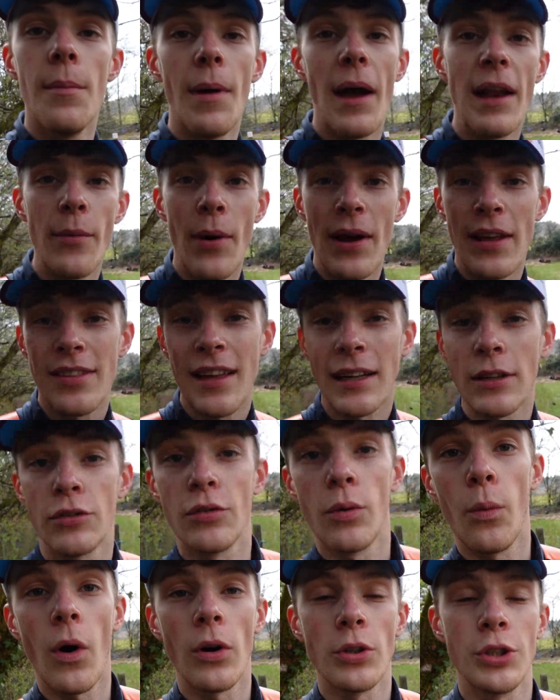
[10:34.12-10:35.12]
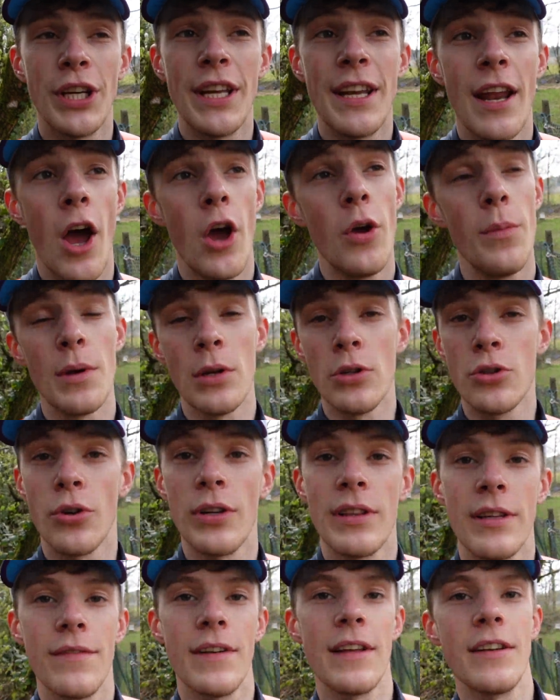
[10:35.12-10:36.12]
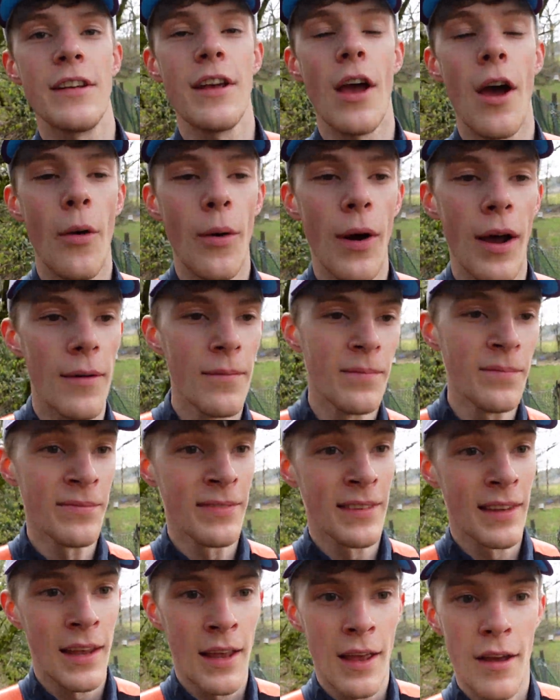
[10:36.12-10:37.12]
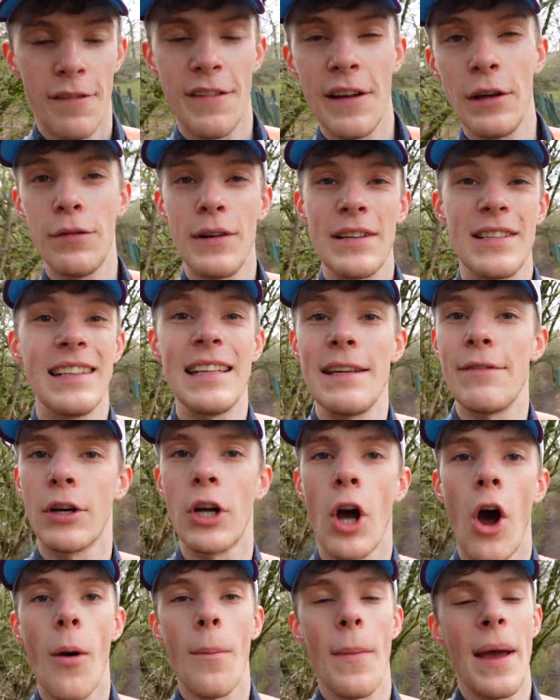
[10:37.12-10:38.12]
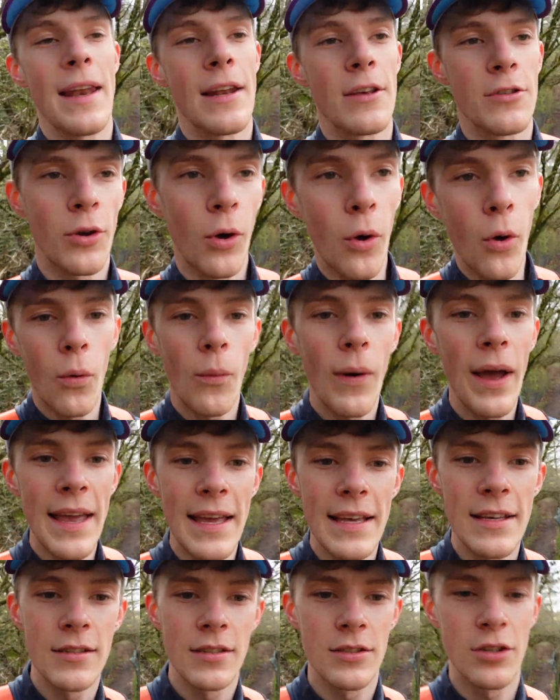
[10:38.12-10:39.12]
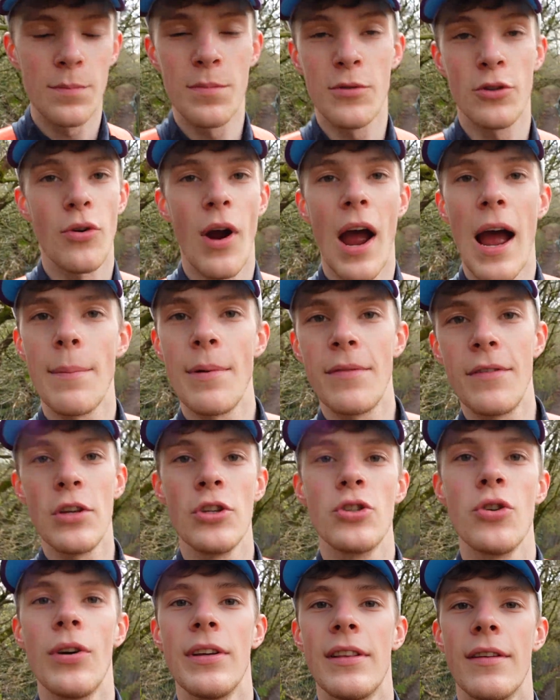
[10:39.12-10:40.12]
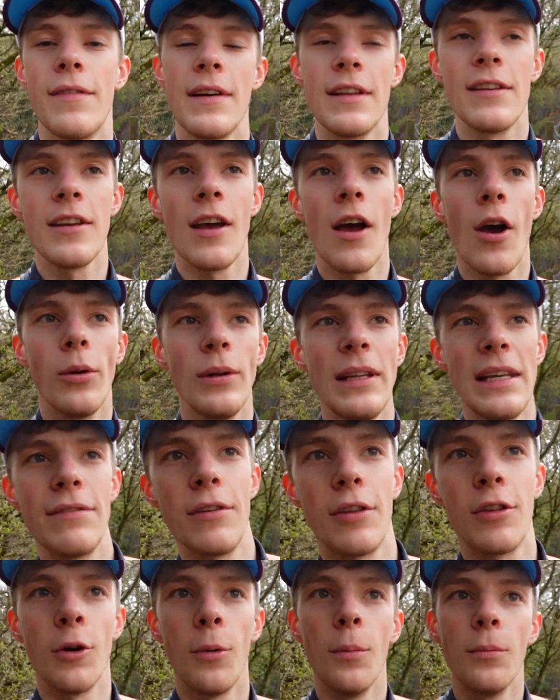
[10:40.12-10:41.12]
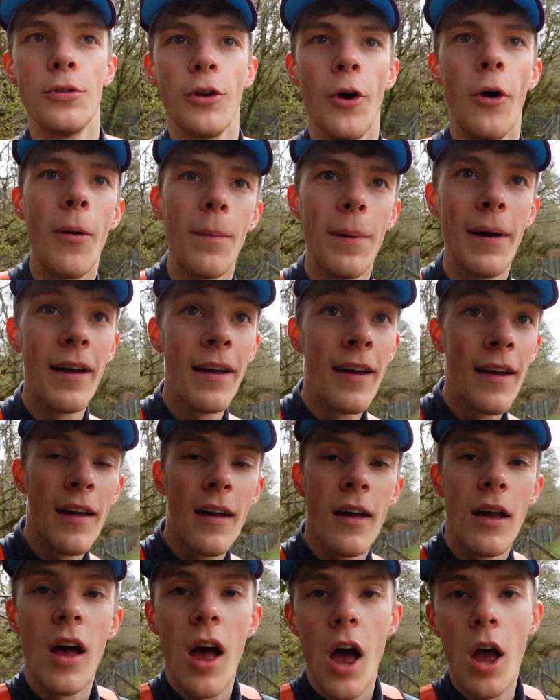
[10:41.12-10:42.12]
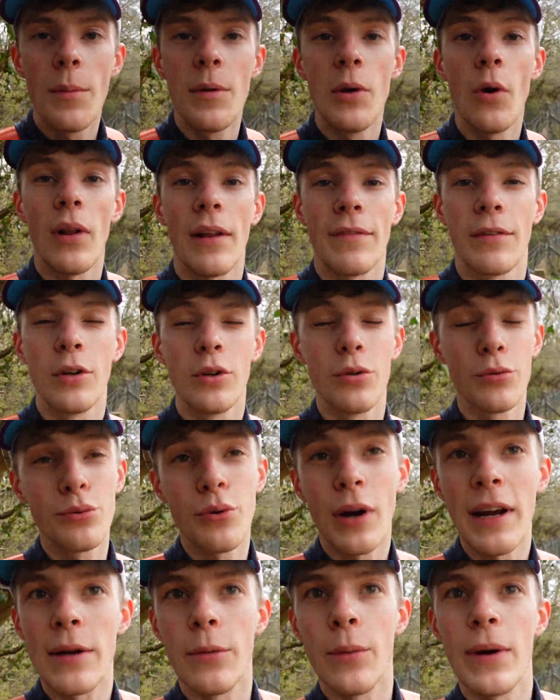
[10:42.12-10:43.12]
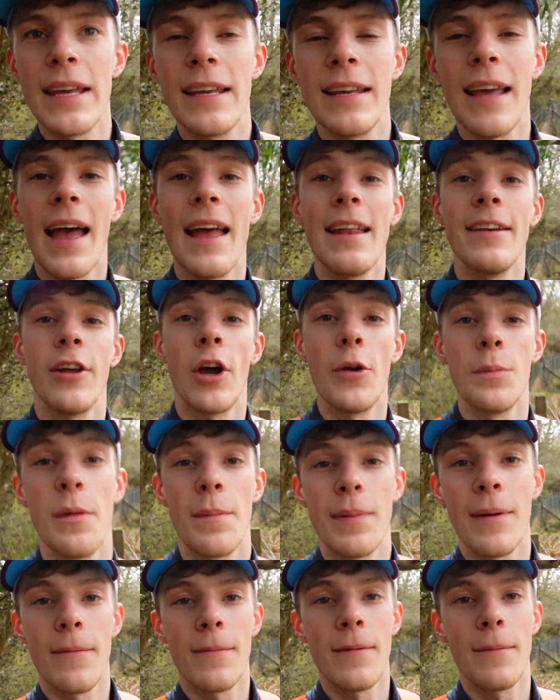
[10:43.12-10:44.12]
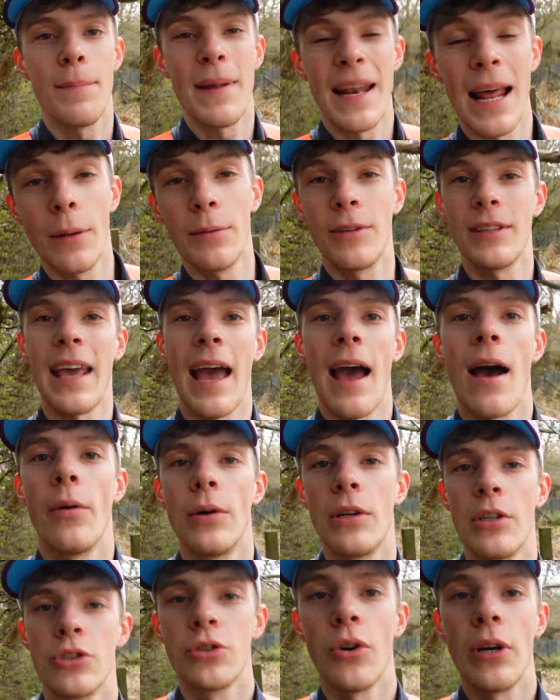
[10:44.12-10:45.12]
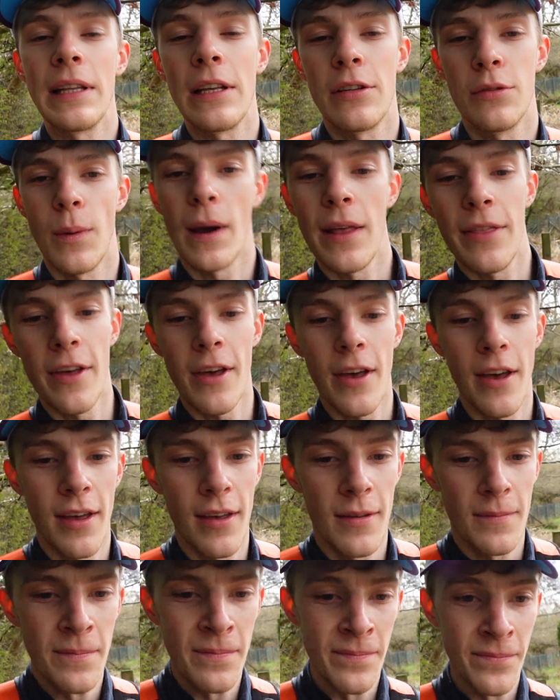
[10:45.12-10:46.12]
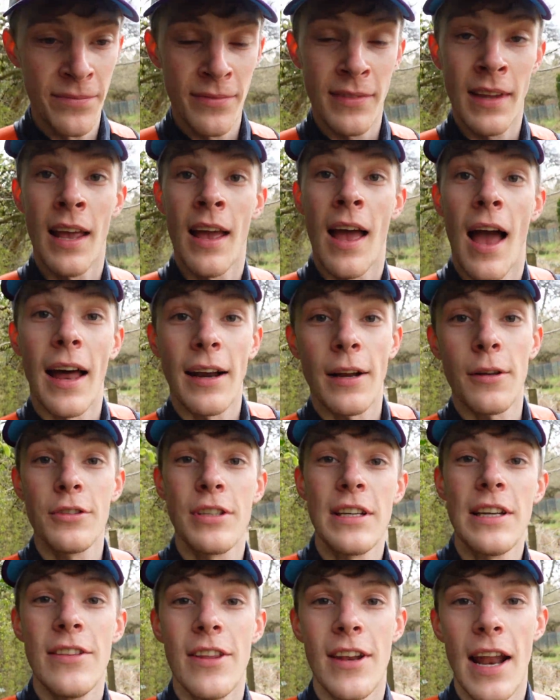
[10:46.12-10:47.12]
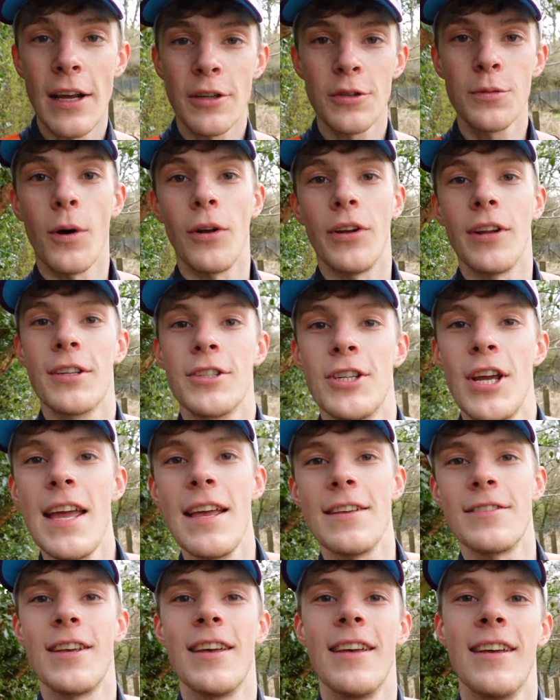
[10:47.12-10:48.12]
But anyway, thanks for watching. I hope you enjoyed the video. Feel free to leave a comment as always, subscribe if you enjoyed the video, leave a thumbs up. I hope you all have a great weekend, hope you've been able to get out and enjoy this weather, and I'll see you in the next one. Cheers.